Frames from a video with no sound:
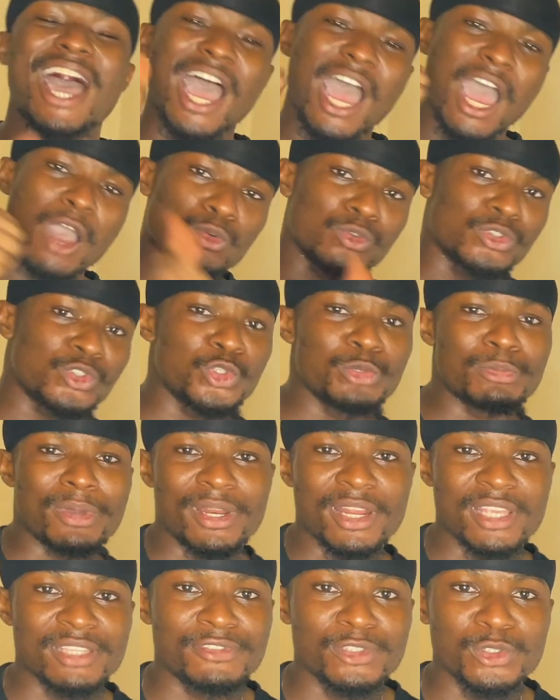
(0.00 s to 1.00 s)
I will see you in my
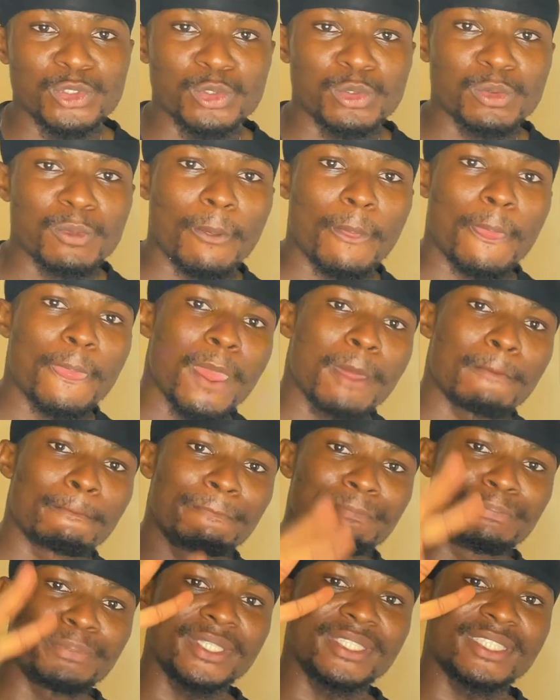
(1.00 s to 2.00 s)
next video.
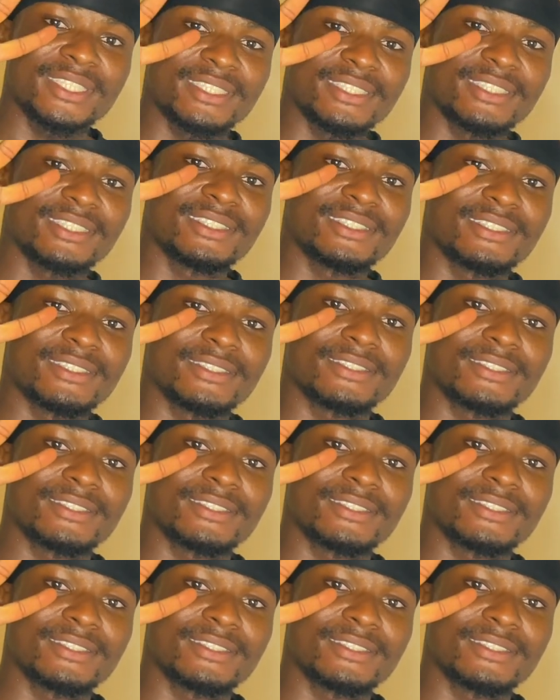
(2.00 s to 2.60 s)
Peace.